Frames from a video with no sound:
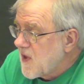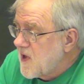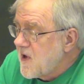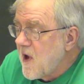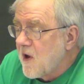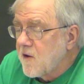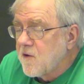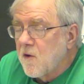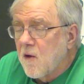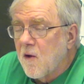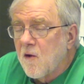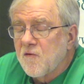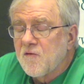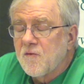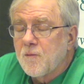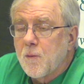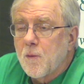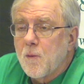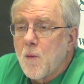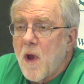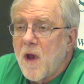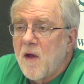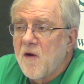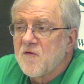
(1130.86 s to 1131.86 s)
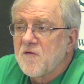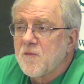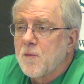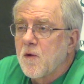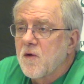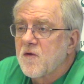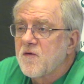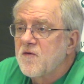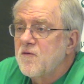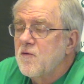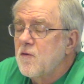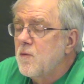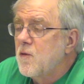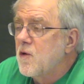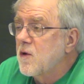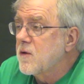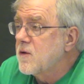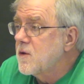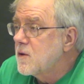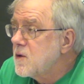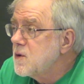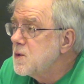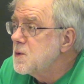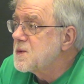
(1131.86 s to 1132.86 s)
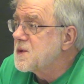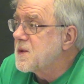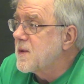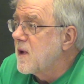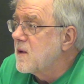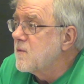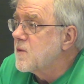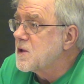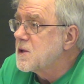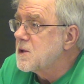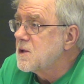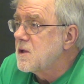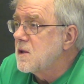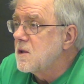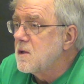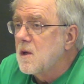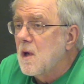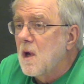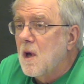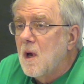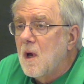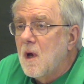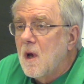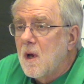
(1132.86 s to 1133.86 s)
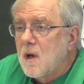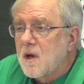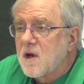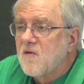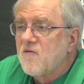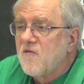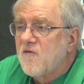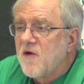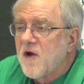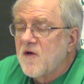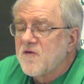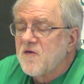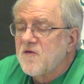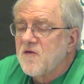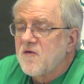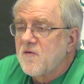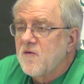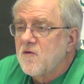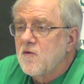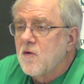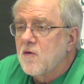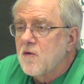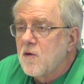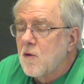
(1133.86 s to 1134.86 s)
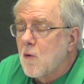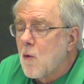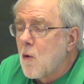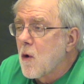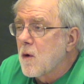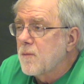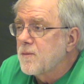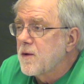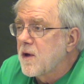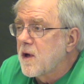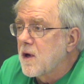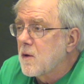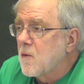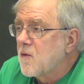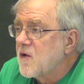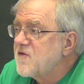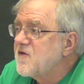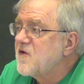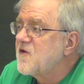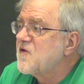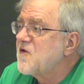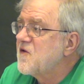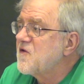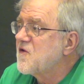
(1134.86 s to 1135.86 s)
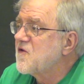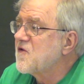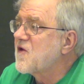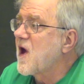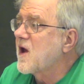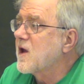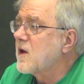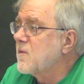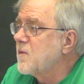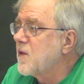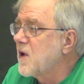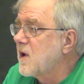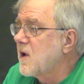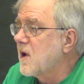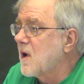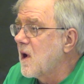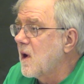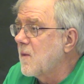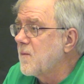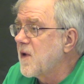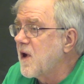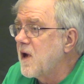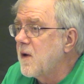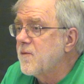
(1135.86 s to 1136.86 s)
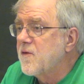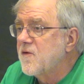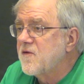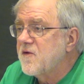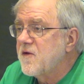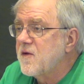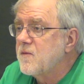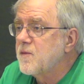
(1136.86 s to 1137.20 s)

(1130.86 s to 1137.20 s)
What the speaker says: Ellsberg's new book, The Doomsday Machine, Confessions of a Nuclear War Planner, which is his second Pentagon papers.